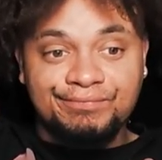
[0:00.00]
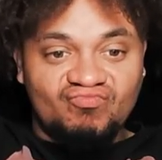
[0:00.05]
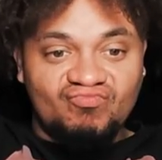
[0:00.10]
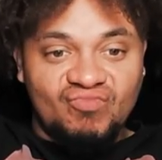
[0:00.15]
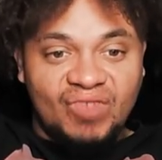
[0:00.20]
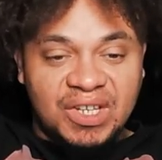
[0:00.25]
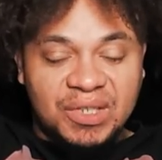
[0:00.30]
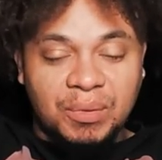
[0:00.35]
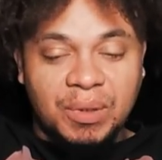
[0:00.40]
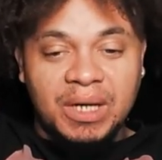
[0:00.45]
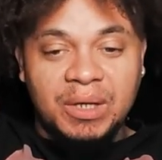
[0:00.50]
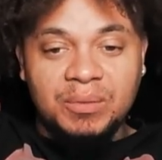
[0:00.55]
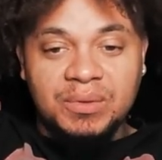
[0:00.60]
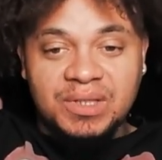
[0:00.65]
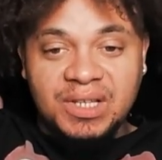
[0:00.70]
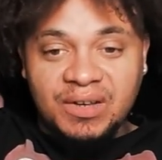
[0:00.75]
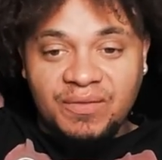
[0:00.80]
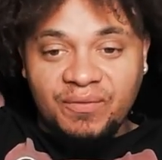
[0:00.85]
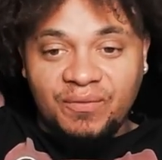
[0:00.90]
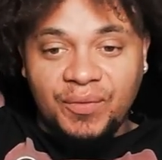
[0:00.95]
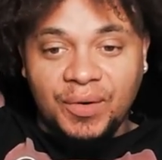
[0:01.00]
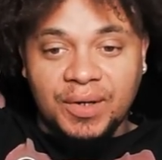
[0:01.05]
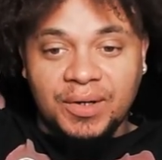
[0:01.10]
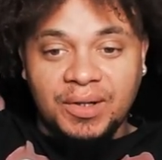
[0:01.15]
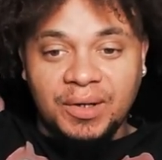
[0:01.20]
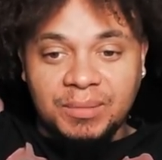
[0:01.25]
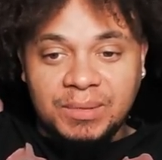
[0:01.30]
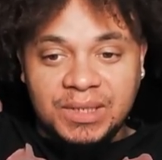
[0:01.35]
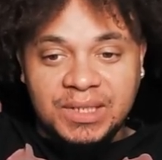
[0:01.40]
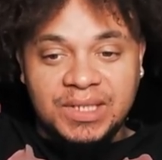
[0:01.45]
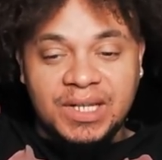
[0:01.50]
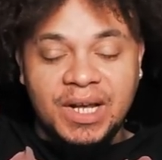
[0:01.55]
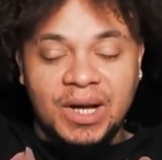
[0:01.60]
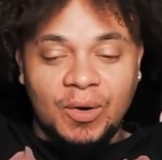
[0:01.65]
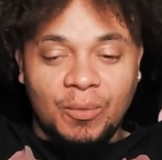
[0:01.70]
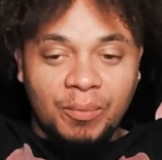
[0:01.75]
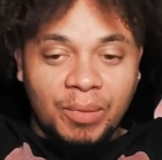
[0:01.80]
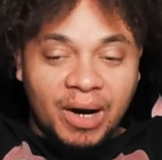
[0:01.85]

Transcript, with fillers: And that's why he was getting fucked up just now.